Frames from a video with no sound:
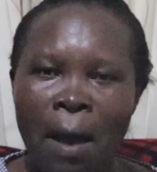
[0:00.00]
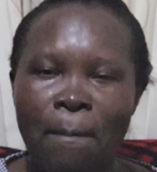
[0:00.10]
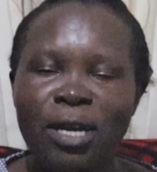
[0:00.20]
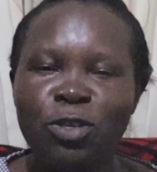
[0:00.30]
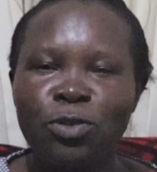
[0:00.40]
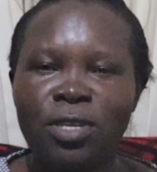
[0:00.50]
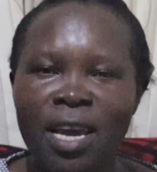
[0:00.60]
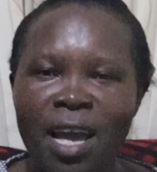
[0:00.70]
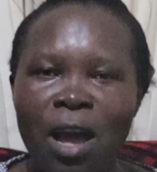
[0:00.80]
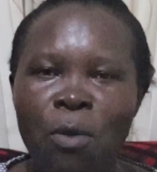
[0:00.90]
But
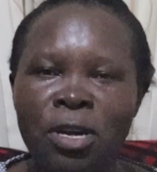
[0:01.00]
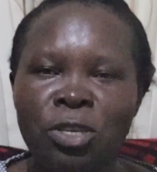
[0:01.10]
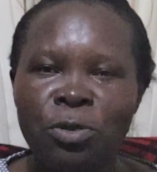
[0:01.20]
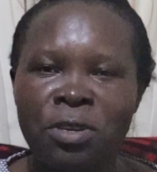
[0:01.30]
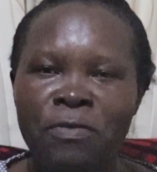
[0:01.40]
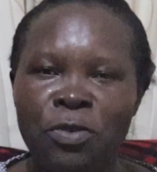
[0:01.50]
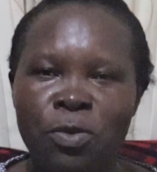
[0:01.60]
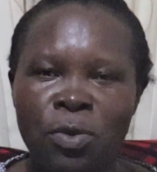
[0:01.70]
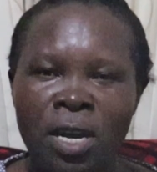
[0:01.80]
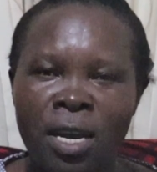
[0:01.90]
today I want to give
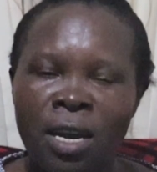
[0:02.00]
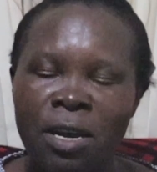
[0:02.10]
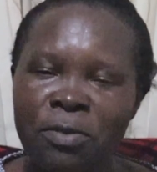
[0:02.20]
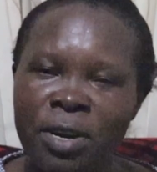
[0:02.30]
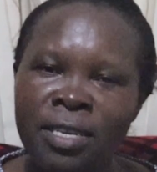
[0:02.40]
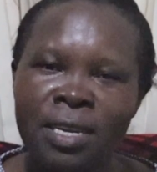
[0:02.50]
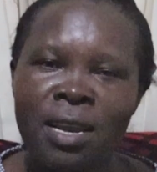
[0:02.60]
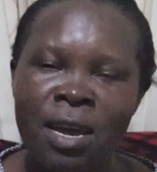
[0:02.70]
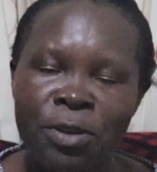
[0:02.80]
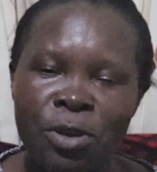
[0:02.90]
you a real
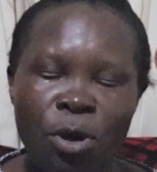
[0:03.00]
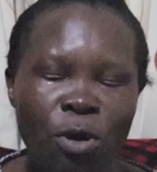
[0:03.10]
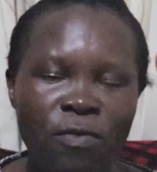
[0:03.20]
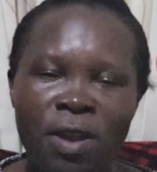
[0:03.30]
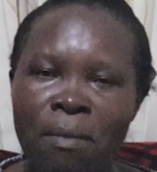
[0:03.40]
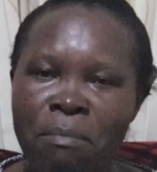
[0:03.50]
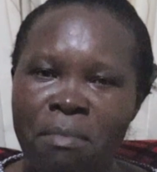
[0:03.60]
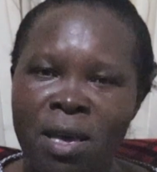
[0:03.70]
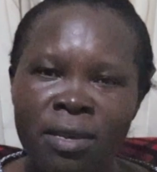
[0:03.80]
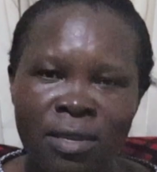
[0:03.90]
scenario of an
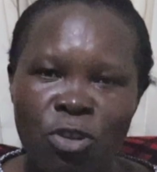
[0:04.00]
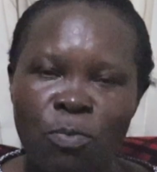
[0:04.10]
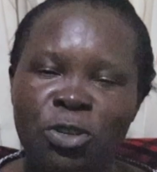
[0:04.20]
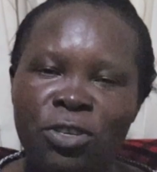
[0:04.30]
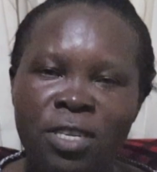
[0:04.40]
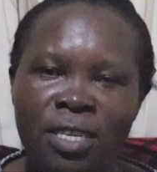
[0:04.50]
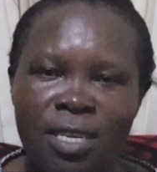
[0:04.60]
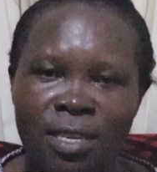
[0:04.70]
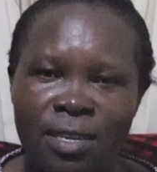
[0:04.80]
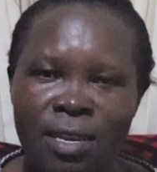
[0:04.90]
amazing
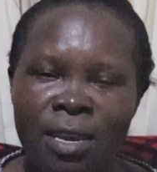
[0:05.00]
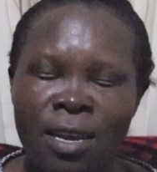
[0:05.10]
opportunities